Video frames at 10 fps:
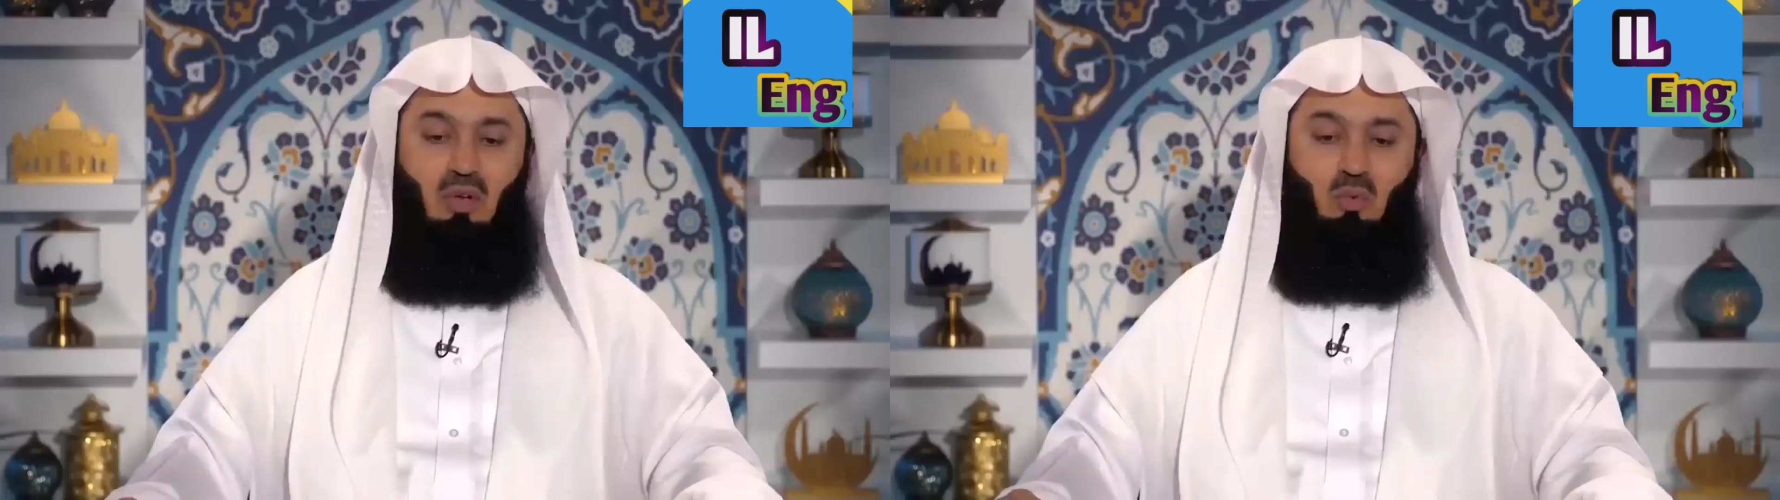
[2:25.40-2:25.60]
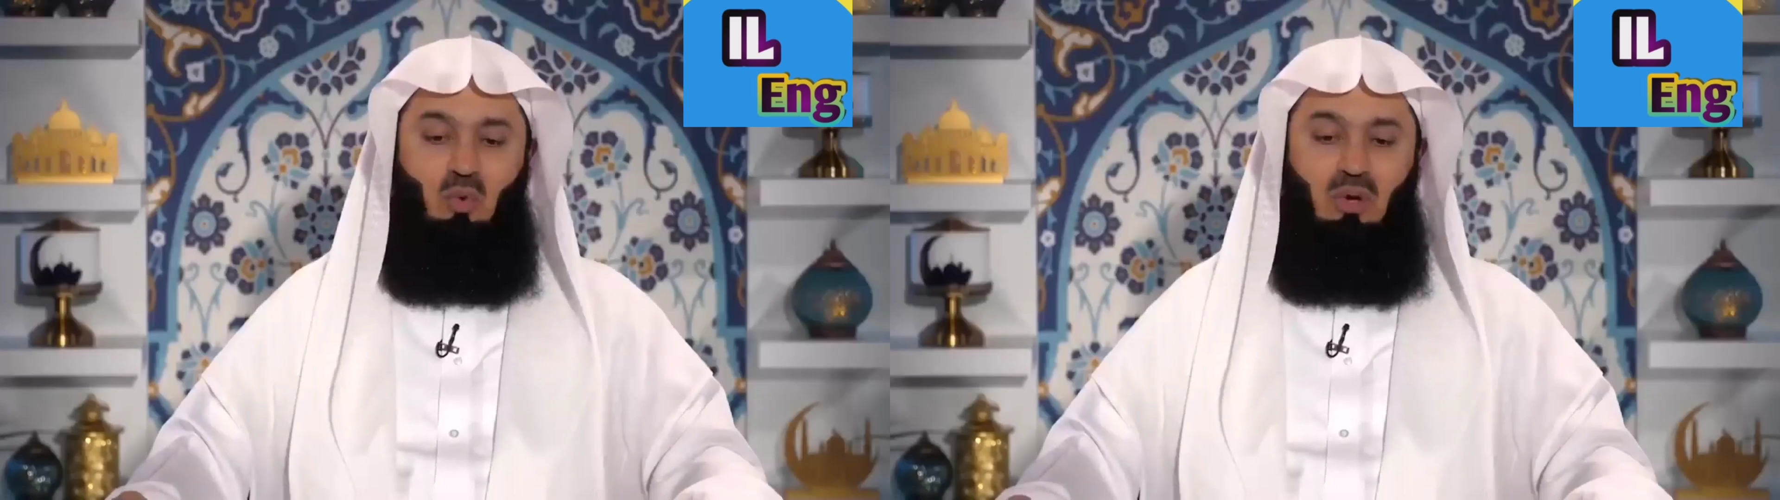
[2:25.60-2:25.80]

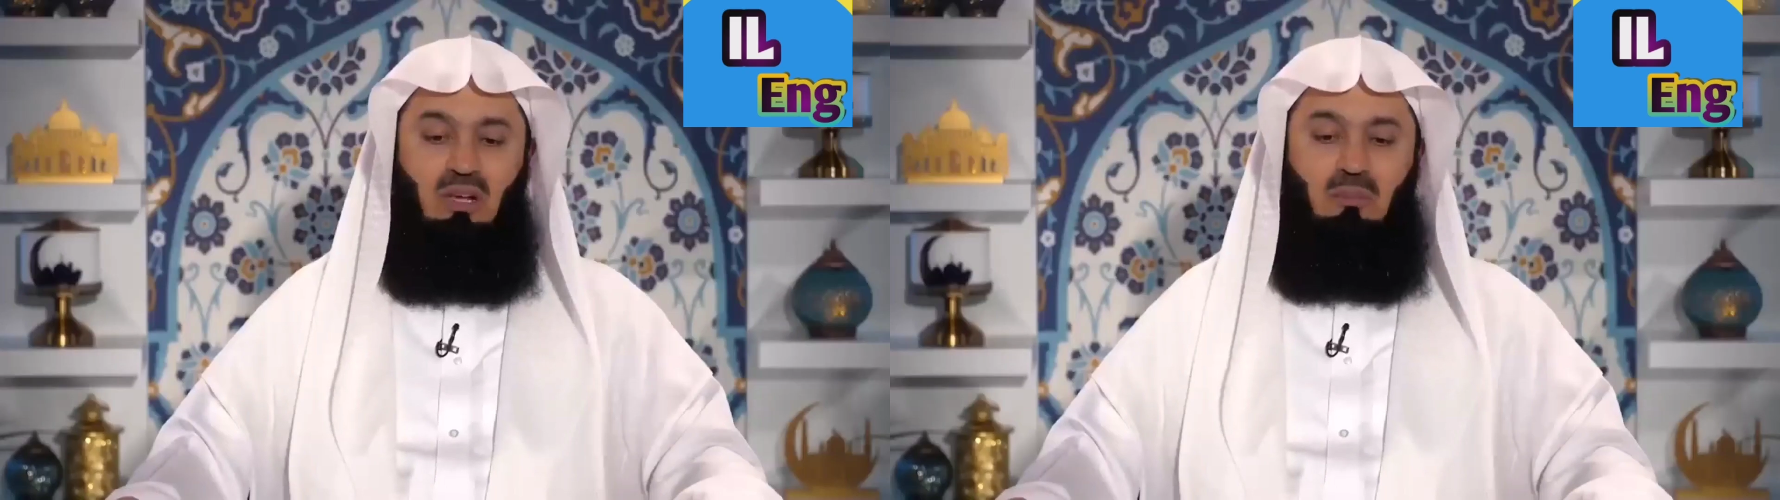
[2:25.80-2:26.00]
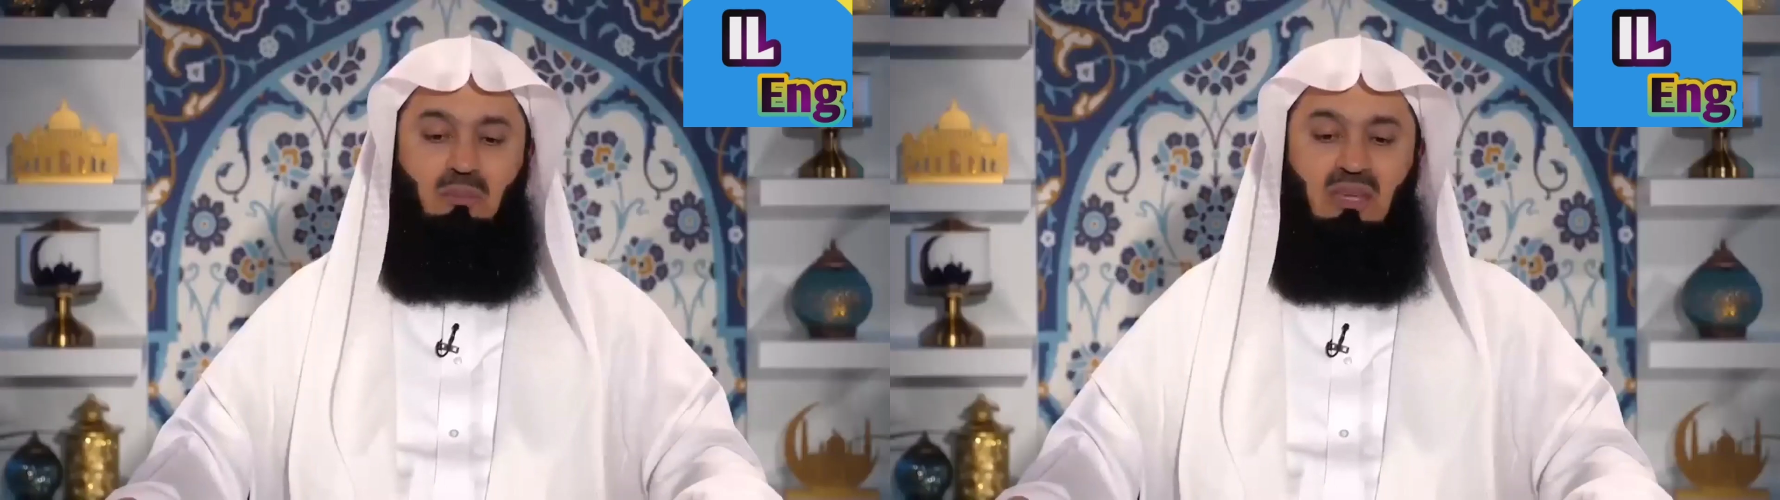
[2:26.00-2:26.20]

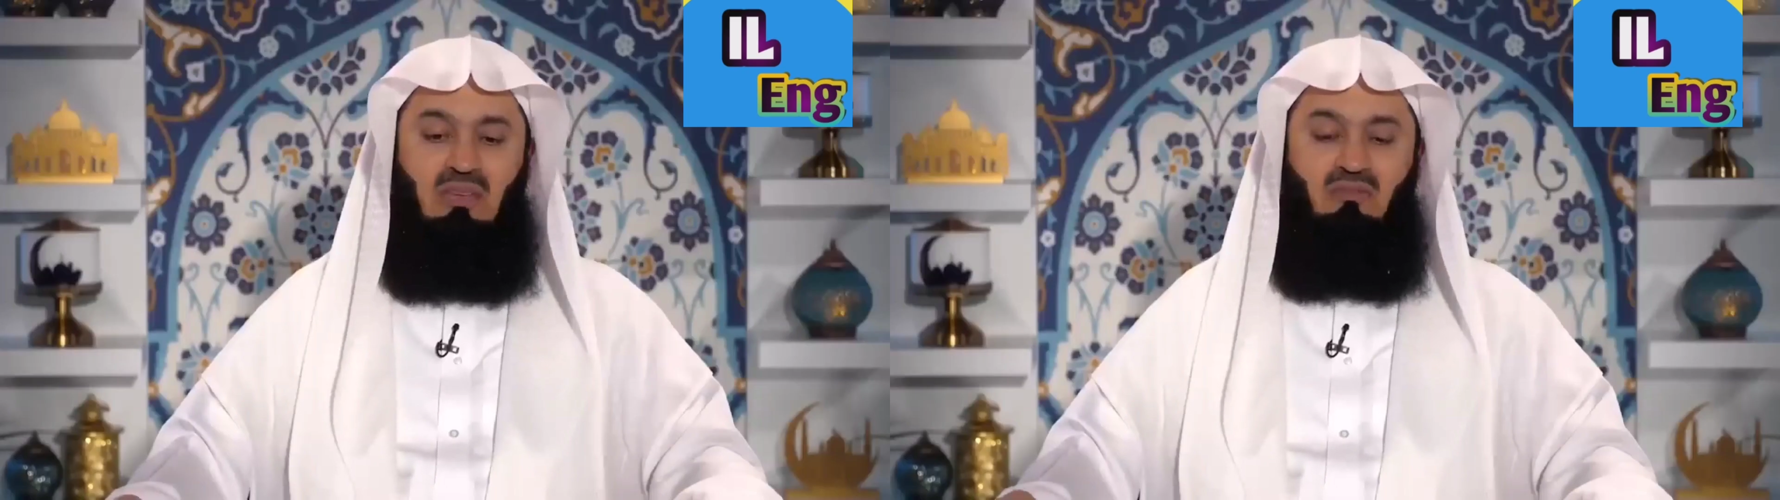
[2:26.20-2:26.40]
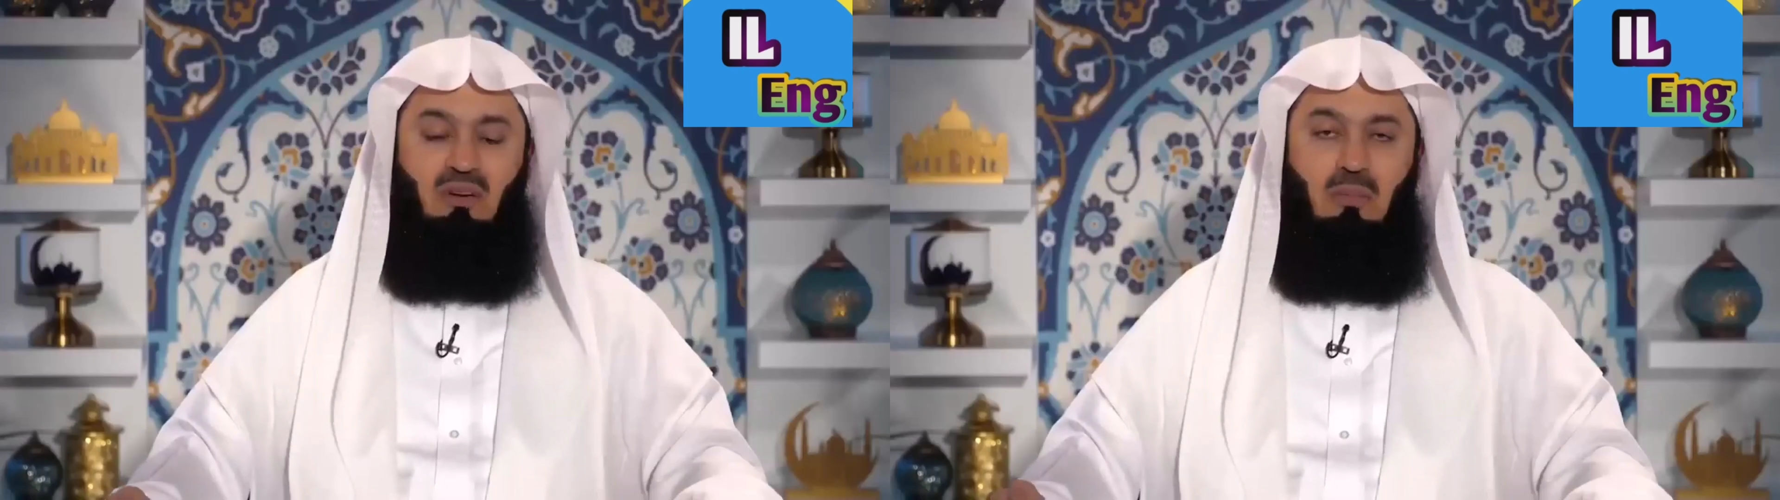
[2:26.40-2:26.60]
will be
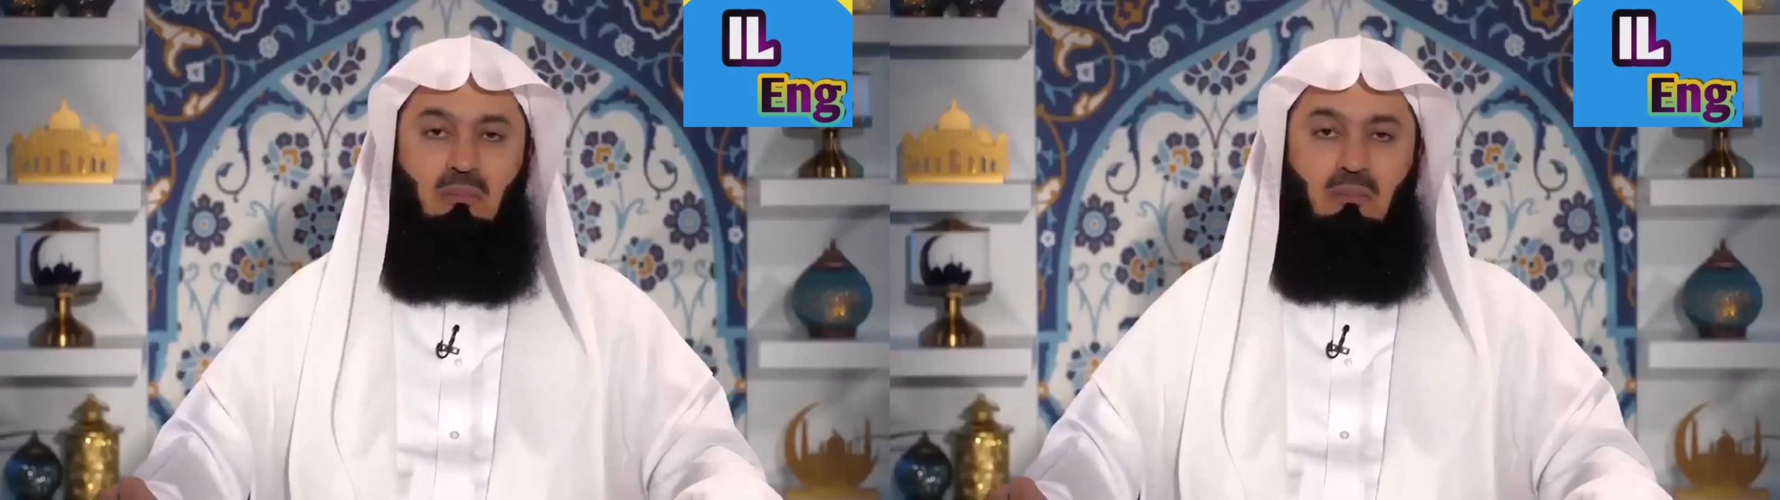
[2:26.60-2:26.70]
from